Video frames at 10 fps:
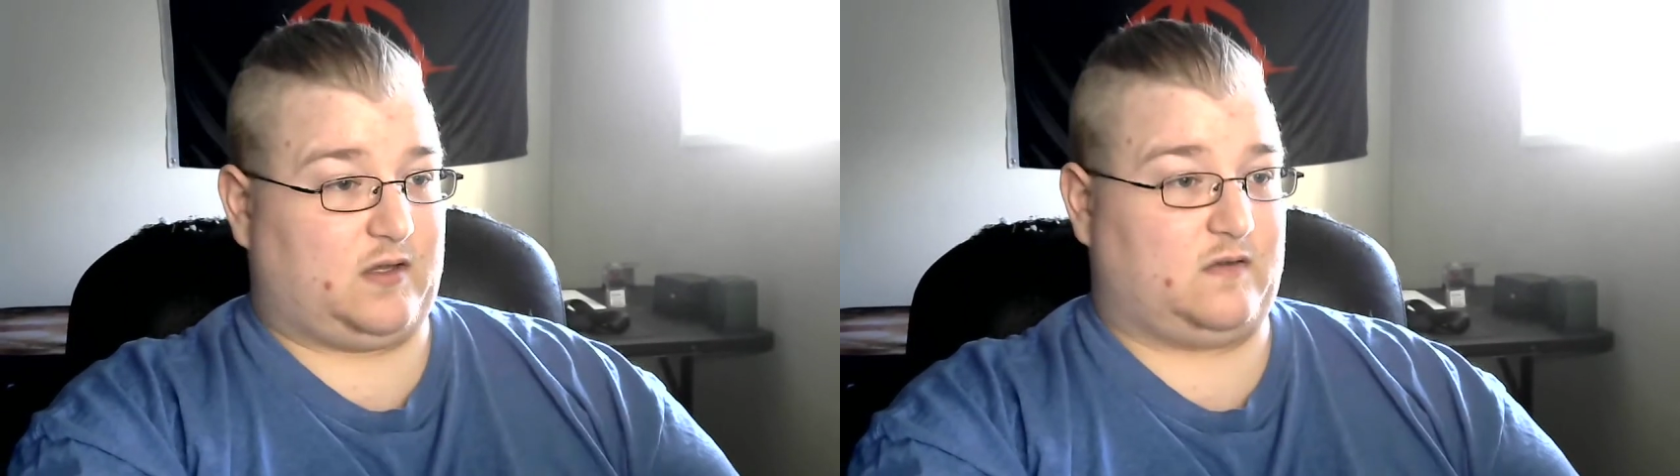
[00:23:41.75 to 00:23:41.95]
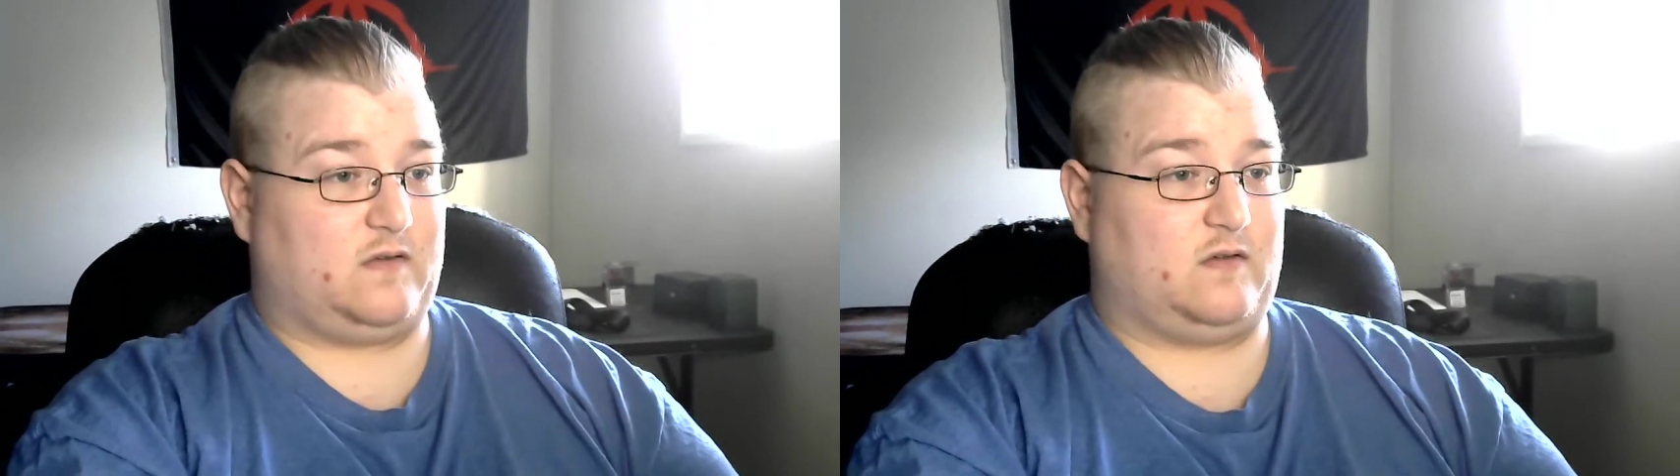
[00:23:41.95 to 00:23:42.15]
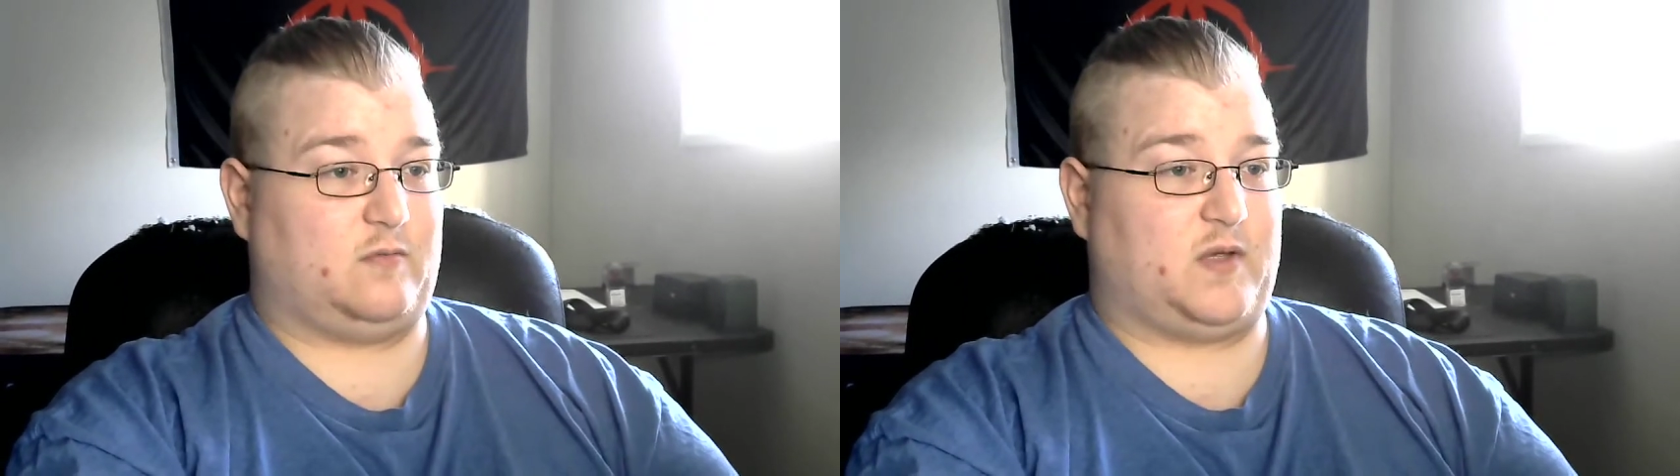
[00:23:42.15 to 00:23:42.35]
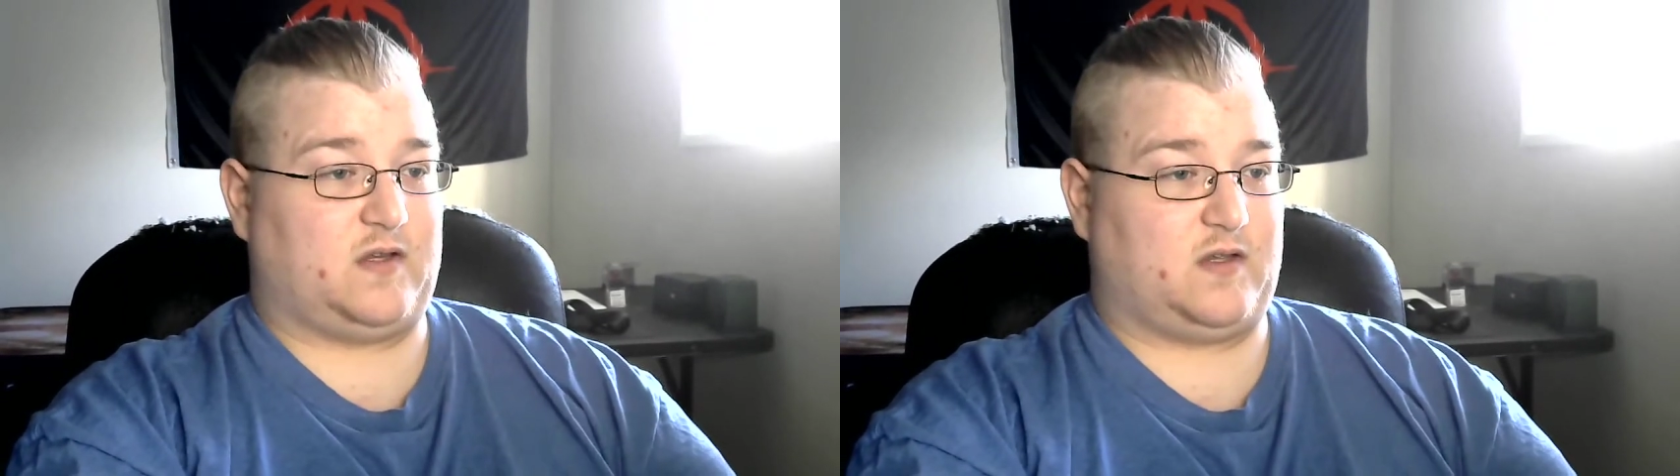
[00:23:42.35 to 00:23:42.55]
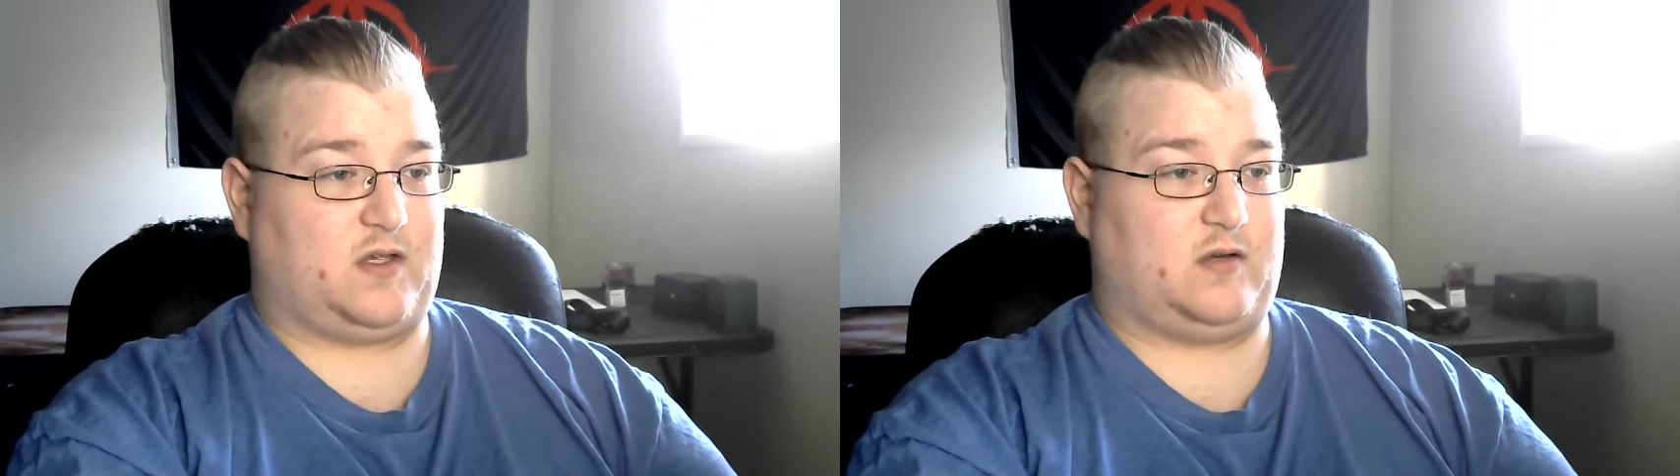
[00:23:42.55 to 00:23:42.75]
still
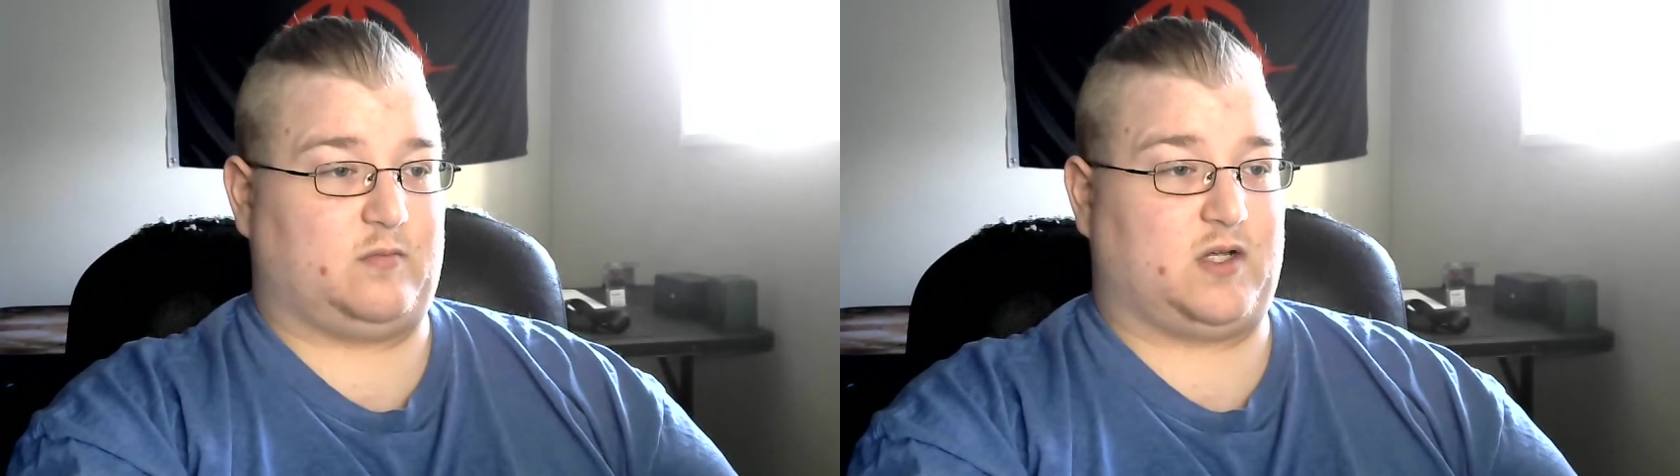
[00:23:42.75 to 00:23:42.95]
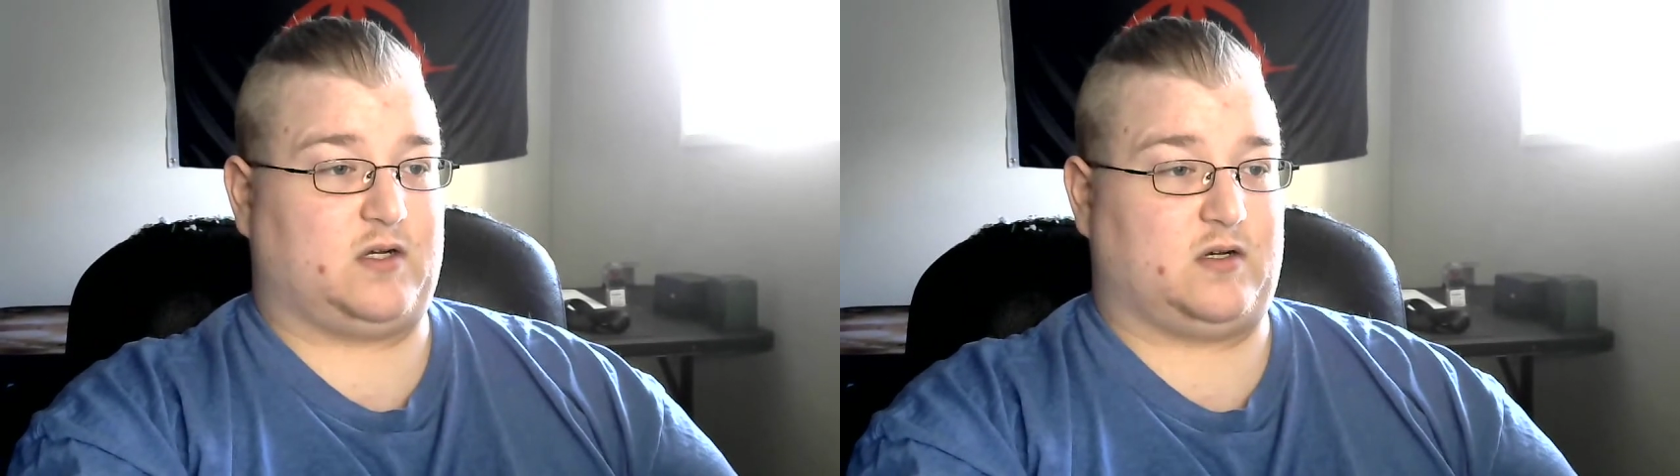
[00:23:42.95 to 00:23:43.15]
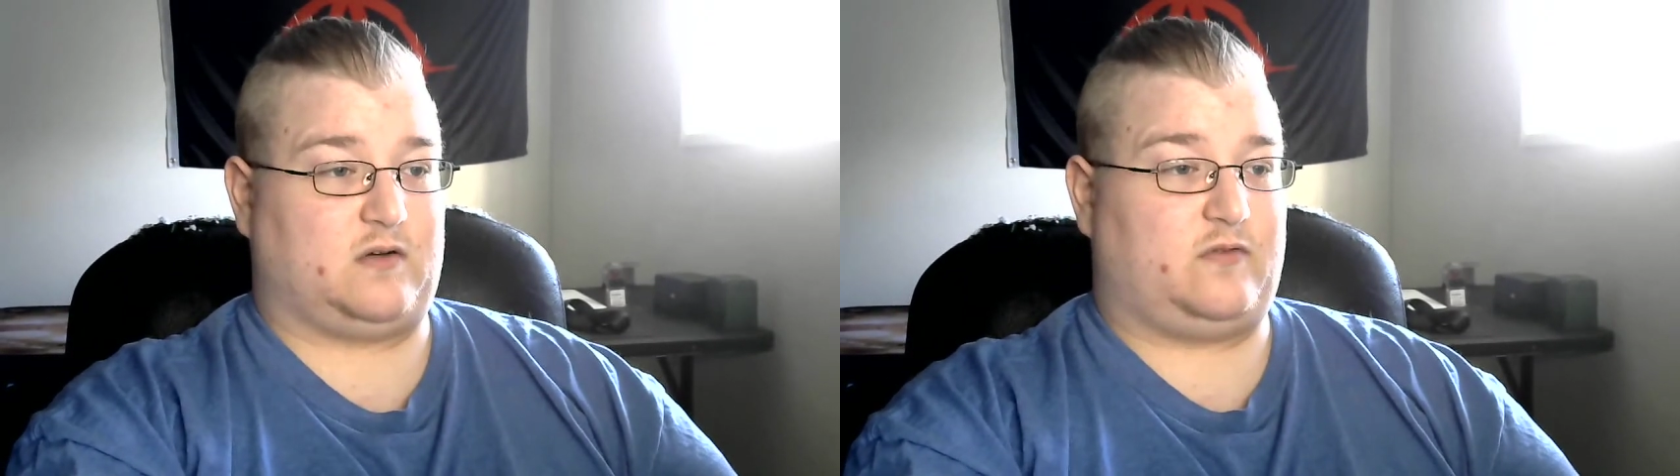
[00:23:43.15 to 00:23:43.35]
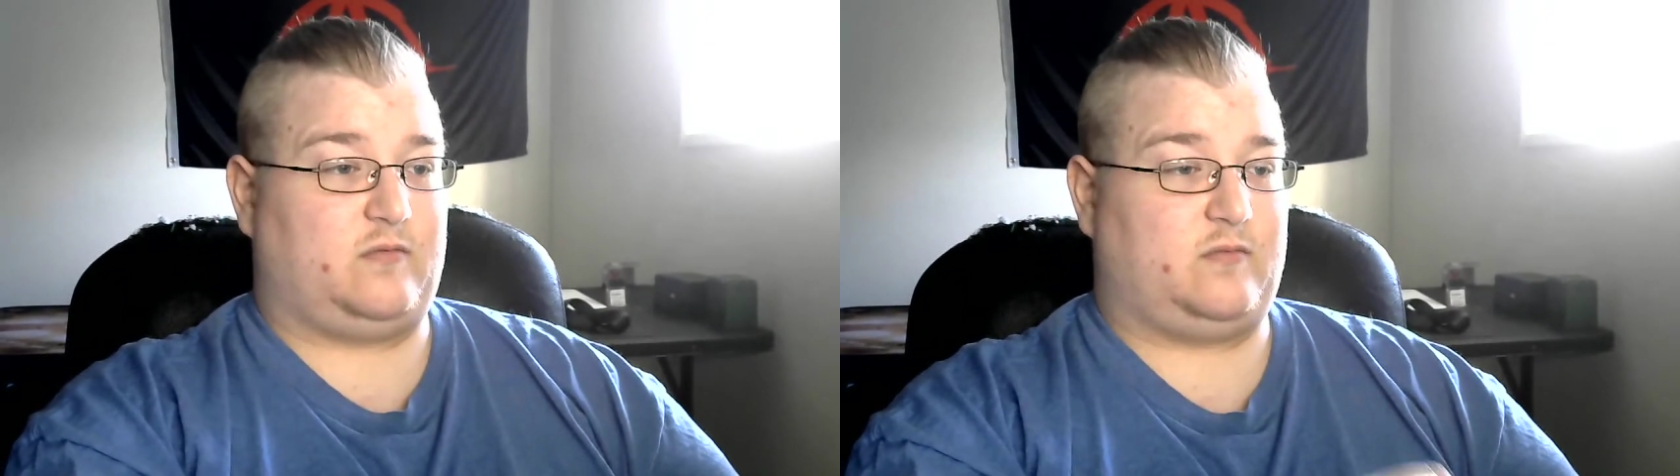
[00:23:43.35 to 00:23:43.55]
maintain blockers.